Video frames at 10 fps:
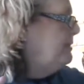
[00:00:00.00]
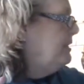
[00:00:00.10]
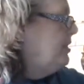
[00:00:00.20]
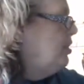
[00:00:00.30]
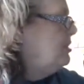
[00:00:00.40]

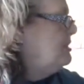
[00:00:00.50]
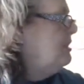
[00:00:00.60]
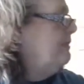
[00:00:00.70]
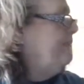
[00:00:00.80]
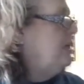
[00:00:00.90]
dog
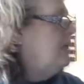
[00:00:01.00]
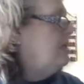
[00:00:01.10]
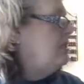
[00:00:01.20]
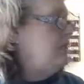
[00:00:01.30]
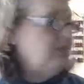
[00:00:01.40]
stuff.
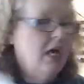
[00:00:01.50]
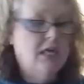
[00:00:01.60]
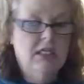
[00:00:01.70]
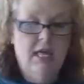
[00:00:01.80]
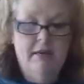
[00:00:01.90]
So we talk a lot